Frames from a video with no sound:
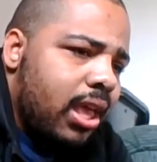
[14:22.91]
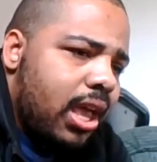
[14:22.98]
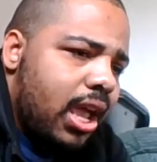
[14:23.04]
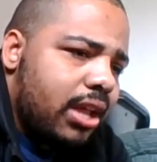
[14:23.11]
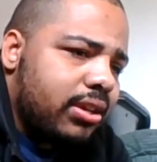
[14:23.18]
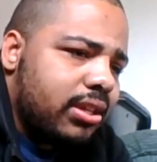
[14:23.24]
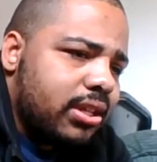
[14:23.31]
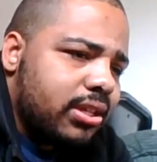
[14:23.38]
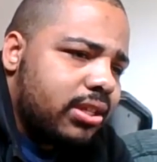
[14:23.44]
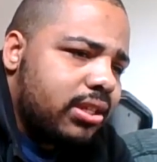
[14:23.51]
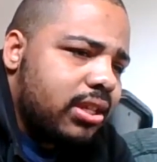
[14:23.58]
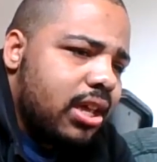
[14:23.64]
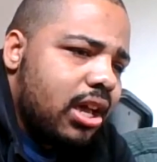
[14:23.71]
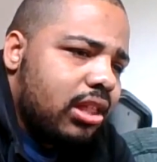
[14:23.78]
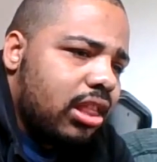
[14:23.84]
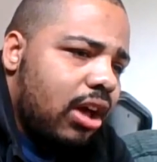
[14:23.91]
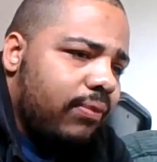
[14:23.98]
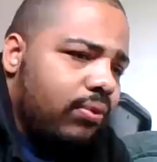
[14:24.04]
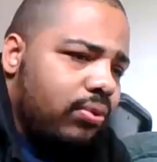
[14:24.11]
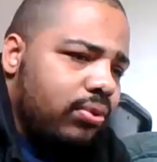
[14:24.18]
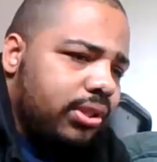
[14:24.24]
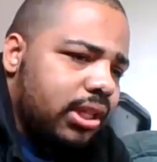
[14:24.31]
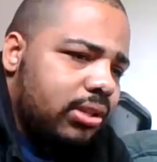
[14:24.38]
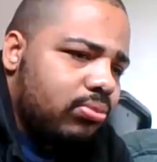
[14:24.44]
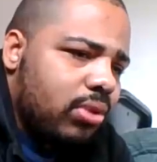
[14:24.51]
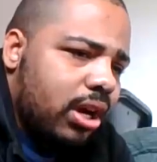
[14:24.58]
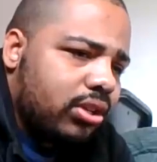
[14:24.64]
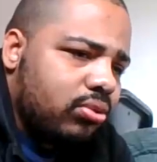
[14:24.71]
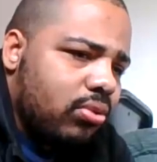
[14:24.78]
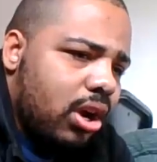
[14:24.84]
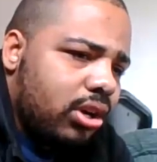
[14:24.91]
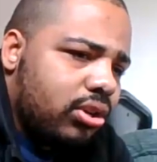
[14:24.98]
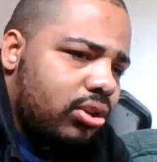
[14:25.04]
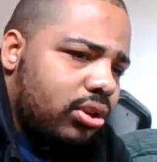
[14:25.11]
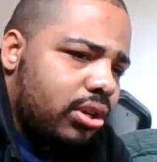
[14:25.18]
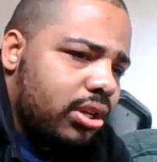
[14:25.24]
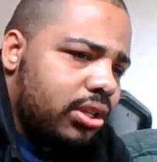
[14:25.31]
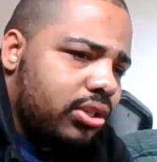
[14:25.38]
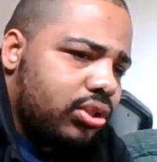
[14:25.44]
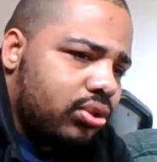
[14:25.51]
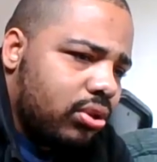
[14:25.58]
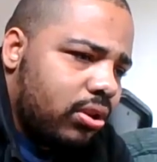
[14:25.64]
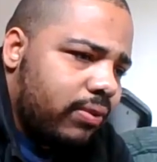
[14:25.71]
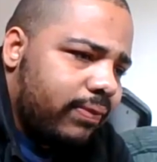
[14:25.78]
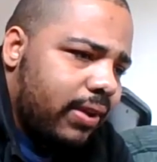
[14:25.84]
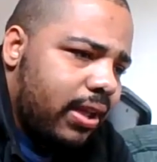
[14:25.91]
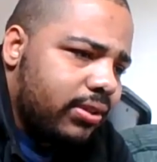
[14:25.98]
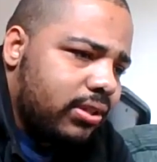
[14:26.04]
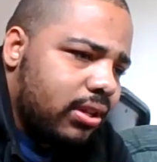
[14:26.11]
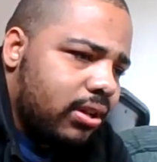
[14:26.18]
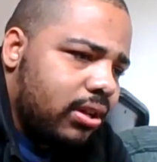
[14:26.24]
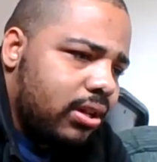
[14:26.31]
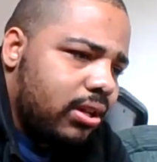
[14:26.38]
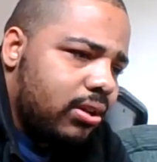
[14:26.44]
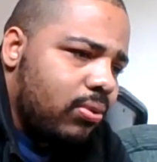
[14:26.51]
and his levels in Ragnarok could serve as a